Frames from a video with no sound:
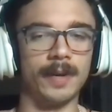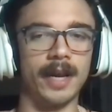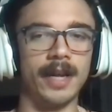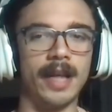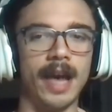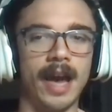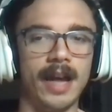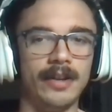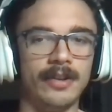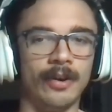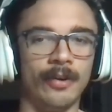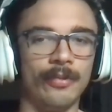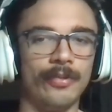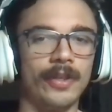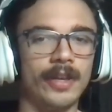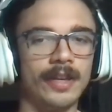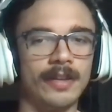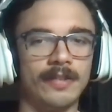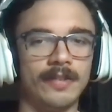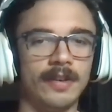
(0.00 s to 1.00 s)
but I
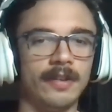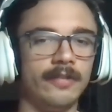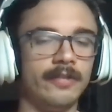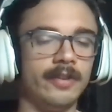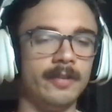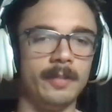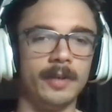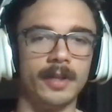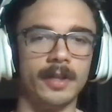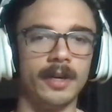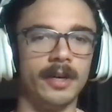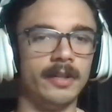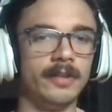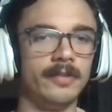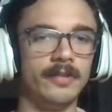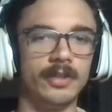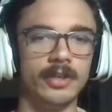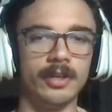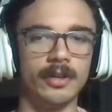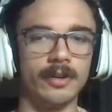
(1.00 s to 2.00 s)
don't think it's AC
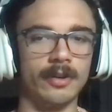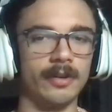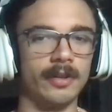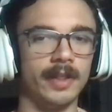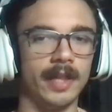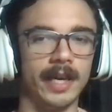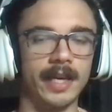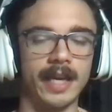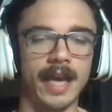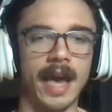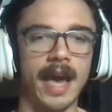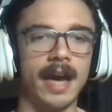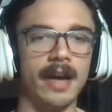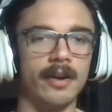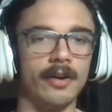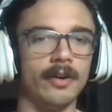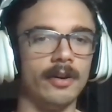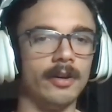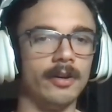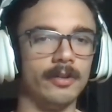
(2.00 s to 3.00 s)
Milan's year like
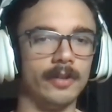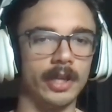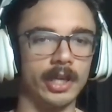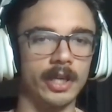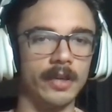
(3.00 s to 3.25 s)
at all.